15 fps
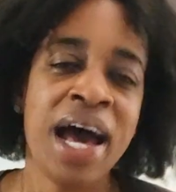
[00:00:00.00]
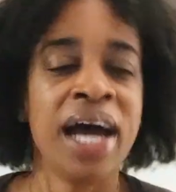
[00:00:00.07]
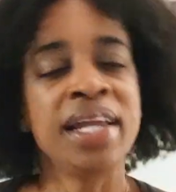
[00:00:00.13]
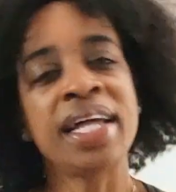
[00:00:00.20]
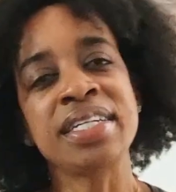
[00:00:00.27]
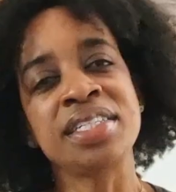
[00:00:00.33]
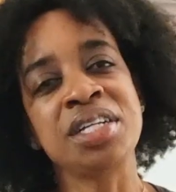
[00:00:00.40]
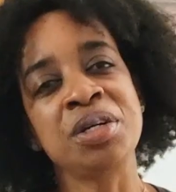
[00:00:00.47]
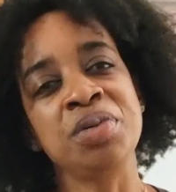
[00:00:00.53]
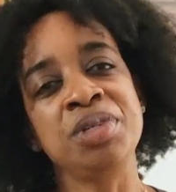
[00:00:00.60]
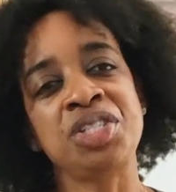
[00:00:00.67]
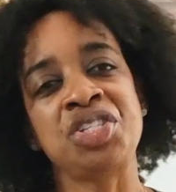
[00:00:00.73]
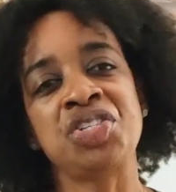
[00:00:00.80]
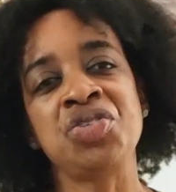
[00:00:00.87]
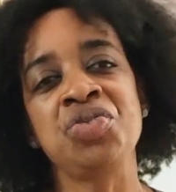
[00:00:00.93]
I'd like to know
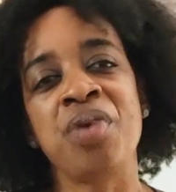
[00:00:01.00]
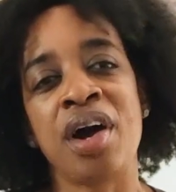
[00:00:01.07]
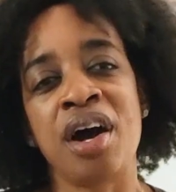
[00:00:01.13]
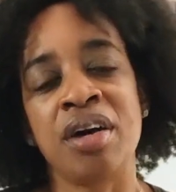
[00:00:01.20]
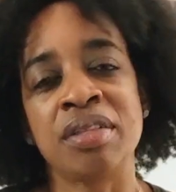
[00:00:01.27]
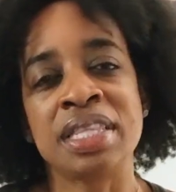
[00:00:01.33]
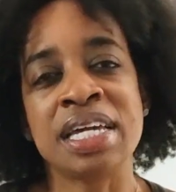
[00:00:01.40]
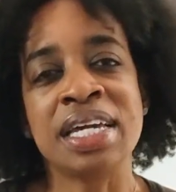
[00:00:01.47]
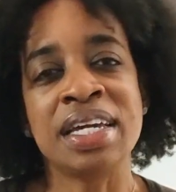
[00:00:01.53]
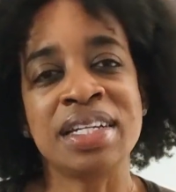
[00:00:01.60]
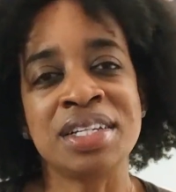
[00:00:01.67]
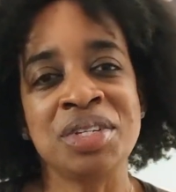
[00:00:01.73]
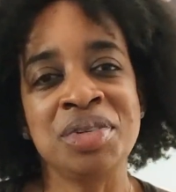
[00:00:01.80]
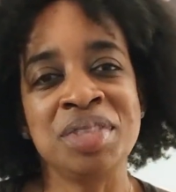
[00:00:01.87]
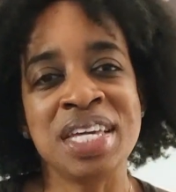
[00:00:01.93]
what you all
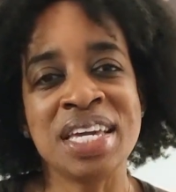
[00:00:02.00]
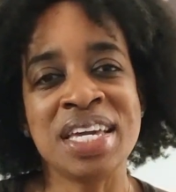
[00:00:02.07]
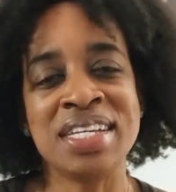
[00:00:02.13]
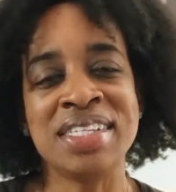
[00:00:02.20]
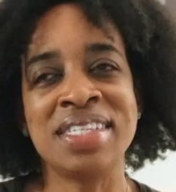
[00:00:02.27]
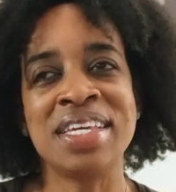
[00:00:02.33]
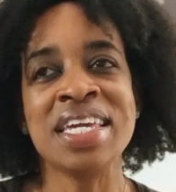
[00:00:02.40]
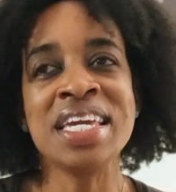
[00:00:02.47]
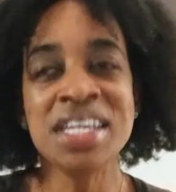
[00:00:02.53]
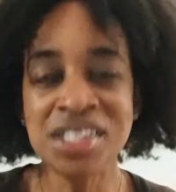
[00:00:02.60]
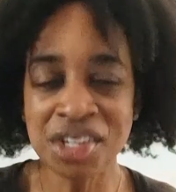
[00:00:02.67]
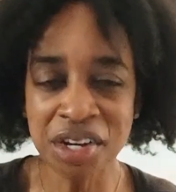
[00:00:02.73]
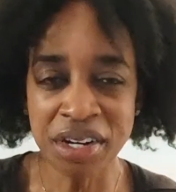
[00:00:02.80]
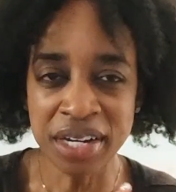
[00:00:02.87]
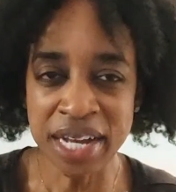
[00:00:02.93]
think. Do you think it's
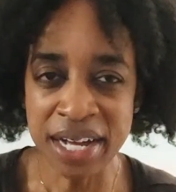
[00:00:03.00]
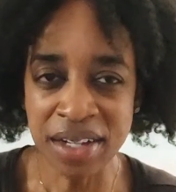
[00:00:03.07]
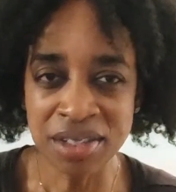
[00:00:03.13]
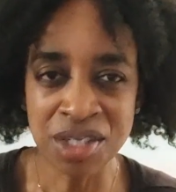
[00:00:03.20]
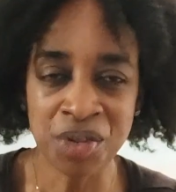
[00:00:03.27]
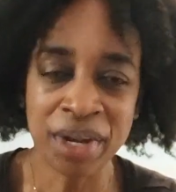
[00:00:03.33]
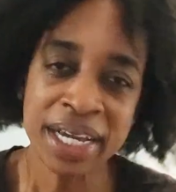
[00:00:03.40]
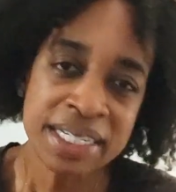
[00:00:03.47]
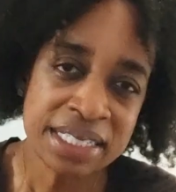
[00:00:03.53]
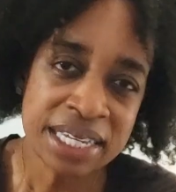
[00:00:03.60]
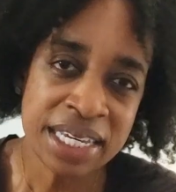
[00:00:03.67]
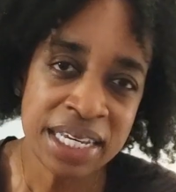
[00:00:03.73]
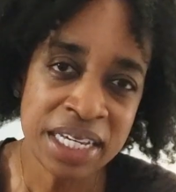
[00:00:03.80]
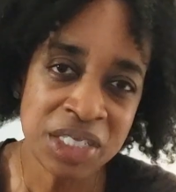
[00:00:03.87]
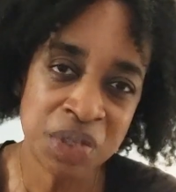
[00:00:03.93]
easier now to raise
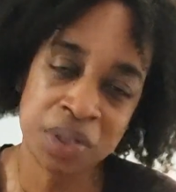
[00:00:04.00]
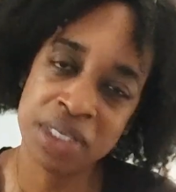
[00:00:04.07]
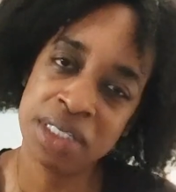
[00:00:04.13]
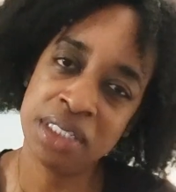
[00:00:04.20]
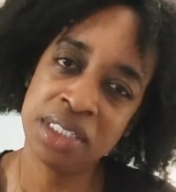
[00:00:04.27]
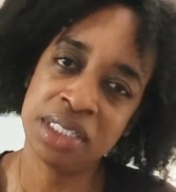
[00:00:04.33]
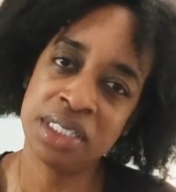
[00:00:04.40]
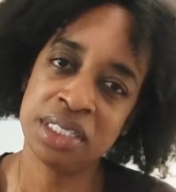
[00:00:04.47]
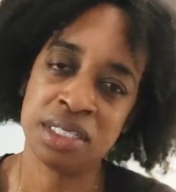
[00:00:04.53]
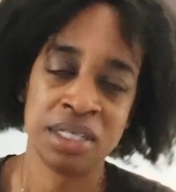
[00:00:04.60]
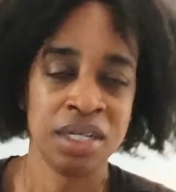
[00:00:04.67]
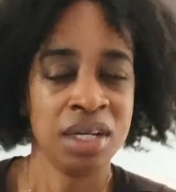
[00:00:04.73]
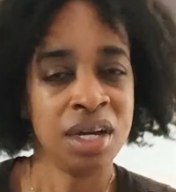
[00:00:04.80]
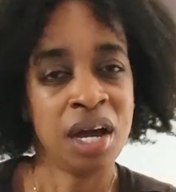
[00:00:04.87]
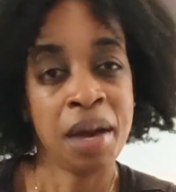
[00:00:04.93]
kids, or is it
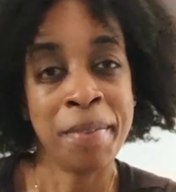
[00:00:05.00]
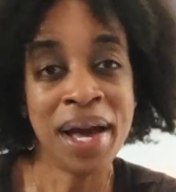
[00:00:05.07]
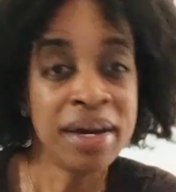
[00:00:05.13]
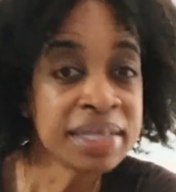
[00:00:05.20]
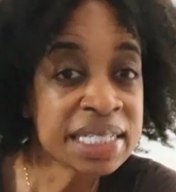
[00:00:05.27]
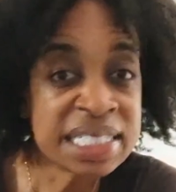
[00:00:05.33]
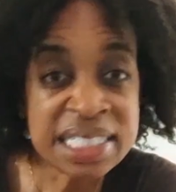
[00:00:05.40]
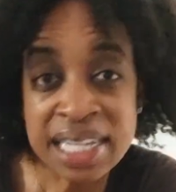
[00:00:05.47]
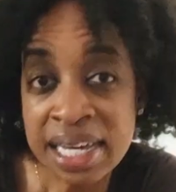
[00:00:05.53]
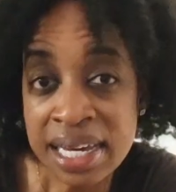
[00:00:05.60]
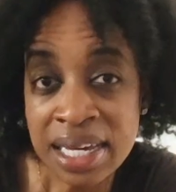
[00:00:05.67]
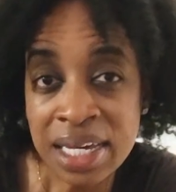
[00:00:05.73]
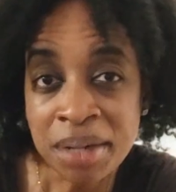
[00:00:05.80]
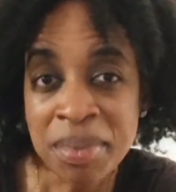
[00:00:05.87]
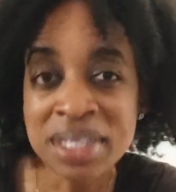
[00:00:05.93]
about the
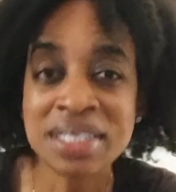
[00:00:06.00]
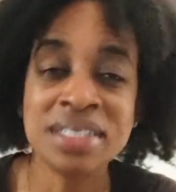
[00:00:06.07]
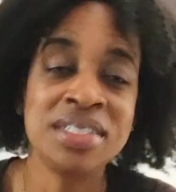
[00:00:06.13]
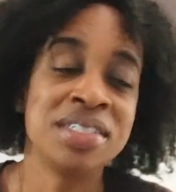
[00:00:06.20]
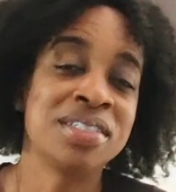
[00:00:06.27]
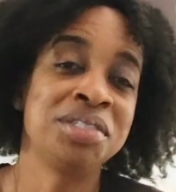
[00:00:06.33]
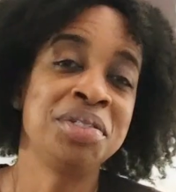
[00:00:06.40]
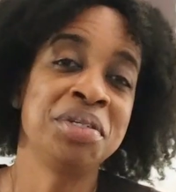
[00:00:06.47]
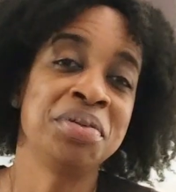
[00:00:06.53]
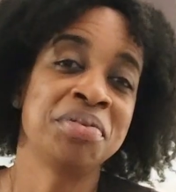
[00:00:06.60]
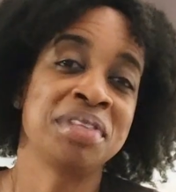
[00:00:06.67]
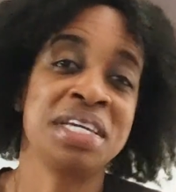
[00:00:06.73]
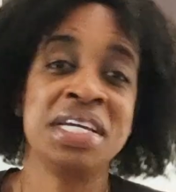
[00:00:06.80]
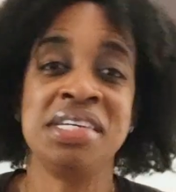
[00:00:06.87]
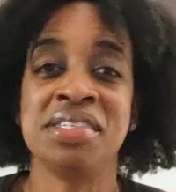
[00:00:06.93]
same? Is it just, you know,
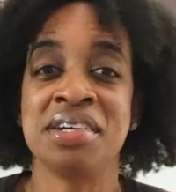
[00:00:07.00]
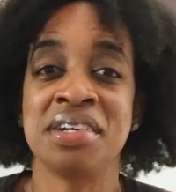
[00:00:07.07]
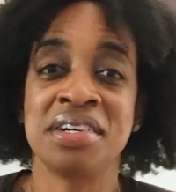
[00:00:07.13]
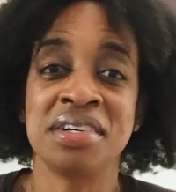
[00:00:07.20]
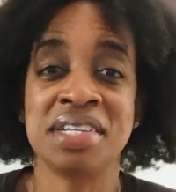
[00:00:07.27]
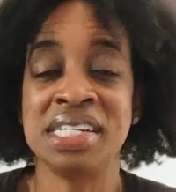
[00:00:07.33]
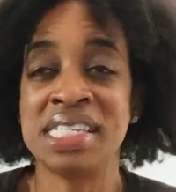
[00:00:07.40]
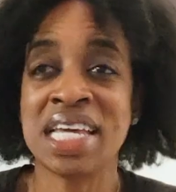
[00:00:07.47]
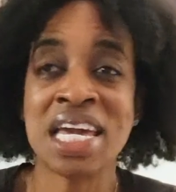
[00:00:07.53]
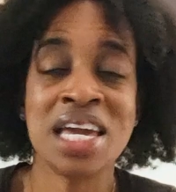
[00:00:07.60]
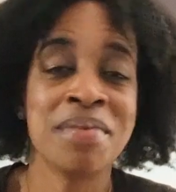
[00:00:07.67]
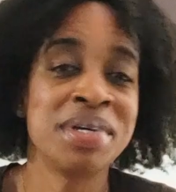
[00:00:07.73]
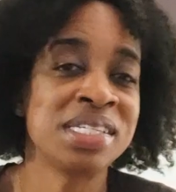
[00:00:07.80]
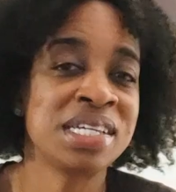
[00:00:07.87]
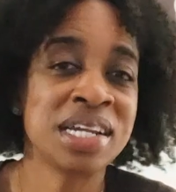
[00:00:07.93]
things are the
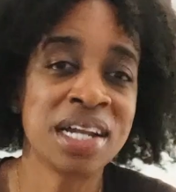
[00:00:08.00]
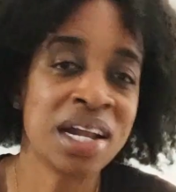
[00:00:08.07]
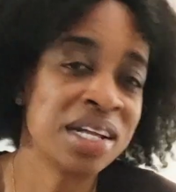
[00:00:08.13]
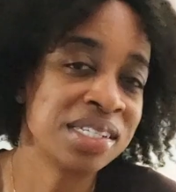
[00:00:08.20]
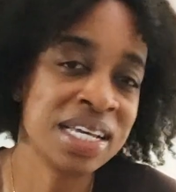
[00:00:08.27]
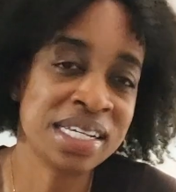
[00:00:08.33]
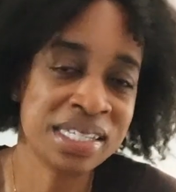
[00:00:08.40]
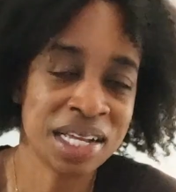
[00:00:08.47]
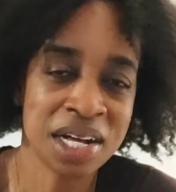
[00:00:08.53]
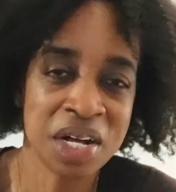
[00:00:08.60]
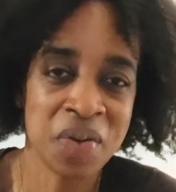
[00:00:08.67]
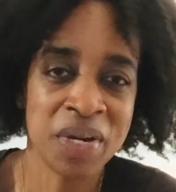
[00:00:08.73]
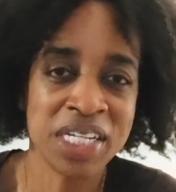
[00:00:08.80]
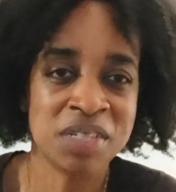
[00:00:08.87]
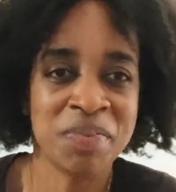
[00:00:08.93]
same as it has
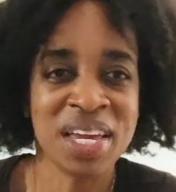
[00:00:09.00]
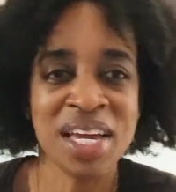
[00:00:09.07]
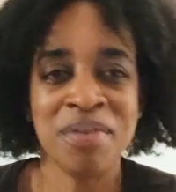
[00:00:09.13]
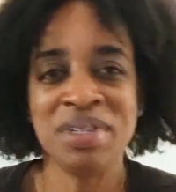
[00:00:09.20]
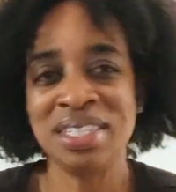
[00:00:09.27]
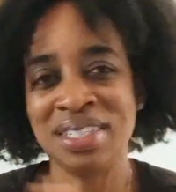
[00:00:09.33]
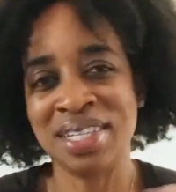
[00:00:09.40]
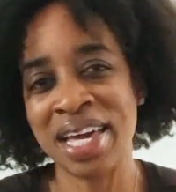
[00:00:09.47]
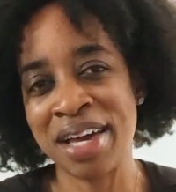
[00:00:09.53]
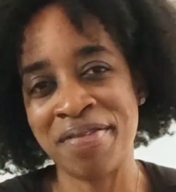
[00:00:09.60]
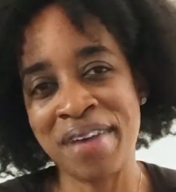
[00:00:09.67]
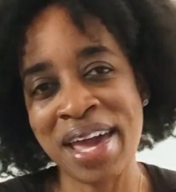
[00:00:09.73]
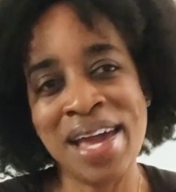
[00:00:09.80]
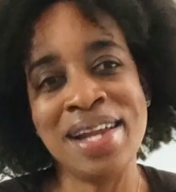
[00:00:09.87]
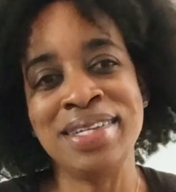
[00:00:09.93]
always been? We just have
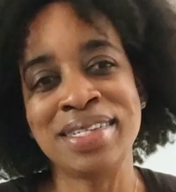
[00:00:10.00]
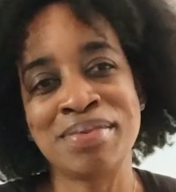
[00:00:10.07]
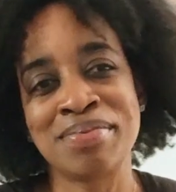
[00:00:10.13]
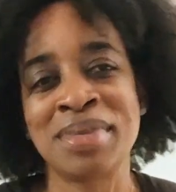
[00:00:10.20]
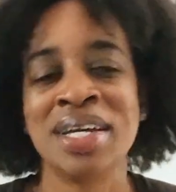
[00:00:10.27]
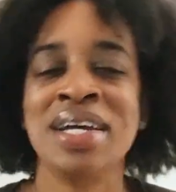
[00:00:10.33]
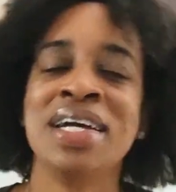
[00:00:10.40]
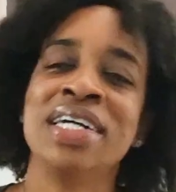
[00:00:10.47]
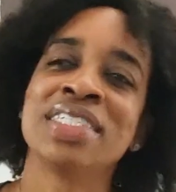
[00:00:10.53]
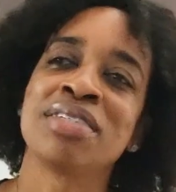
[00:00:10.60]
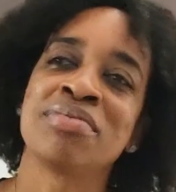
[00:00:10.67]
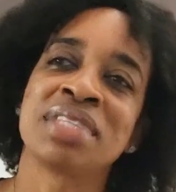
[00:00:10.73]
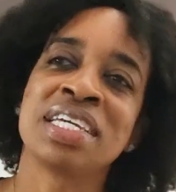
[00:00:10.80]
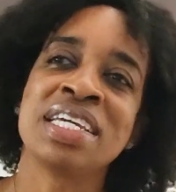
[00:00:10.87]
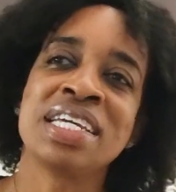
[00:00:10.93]
added
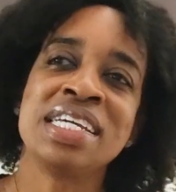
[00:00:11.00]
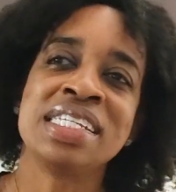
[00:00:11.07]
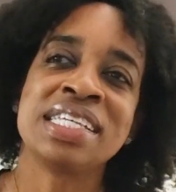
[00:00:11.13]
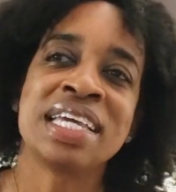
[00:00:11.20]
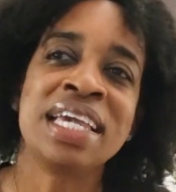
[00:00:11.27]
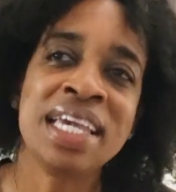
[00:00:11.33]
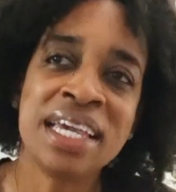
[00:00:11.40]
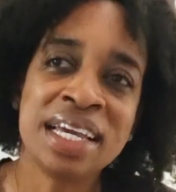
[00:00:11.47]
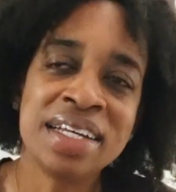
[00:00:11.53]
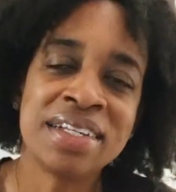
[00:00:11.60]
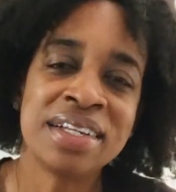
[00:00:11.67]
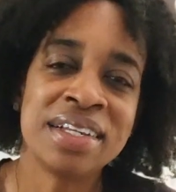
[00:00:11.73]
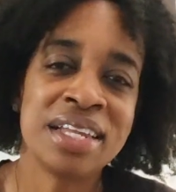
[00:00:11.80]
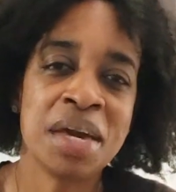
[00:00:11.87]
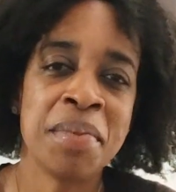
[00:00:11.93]
some things
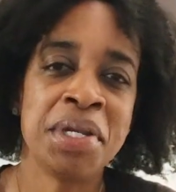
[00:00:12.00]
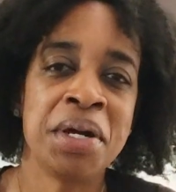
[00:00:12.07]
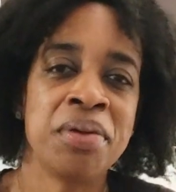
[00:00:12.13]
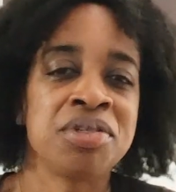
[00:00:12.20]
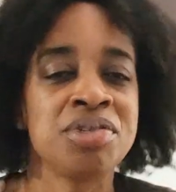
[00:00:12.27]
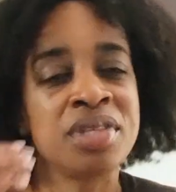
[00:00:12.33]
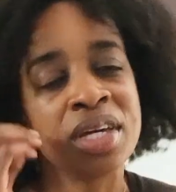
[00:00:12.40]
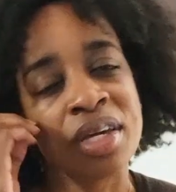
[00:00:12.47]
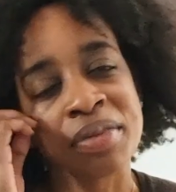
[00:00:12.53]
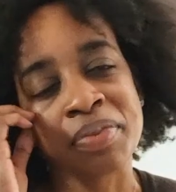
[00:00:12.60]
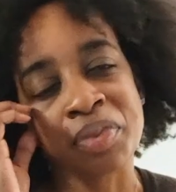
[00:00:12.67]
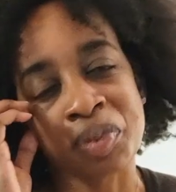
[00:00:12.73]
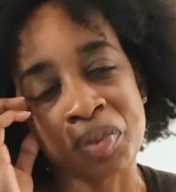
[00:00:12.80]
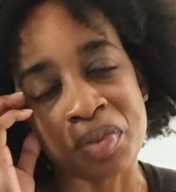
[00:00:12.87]
in. Let me know what you think.